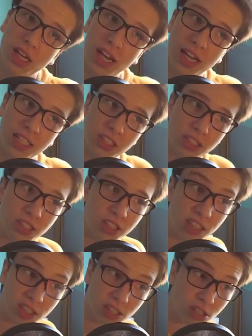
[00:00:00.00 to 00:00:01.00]
I just
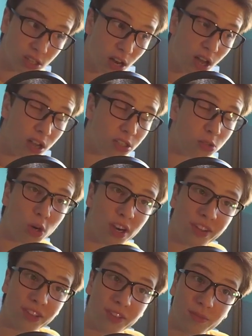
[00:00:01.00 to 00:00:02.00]
did the last
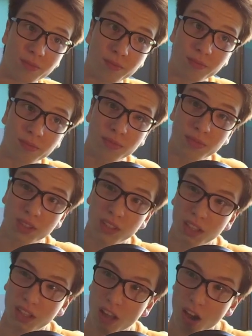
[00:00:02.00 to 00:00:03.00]
one
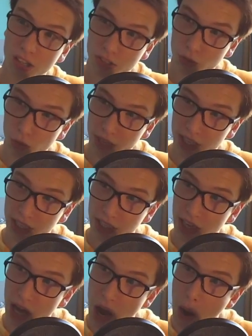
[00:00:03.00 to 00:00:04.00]
last
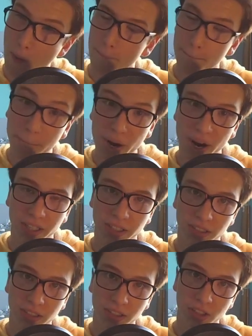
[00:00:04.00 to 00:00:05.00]
week. But
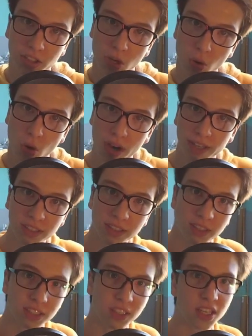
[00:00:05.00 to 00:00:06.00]
you know what?
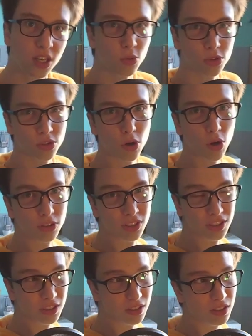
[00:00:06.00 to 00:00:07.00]
It was called
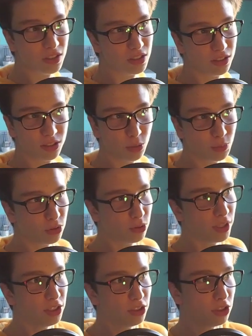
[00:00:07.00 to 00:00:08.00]
Super
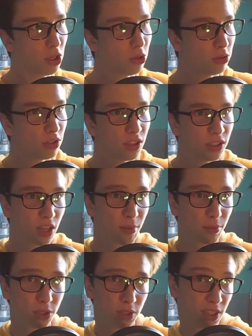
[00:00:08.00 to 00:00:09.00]
Strange Show
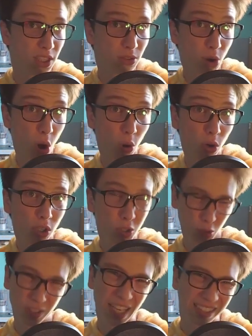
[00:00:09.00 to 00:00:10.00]
number 0.
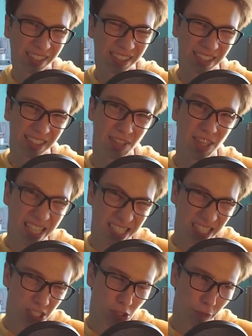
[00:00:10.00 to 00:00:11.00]
So technically
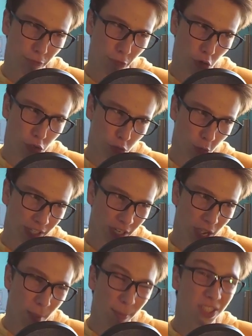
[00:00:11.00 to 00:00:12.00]
this is the first one
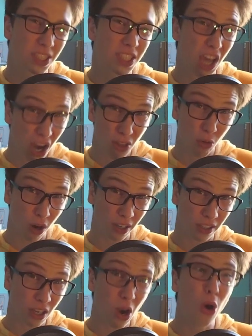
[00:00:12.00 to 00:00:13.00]
because the other
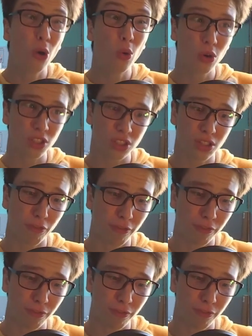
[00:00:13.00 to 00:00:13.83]
one was the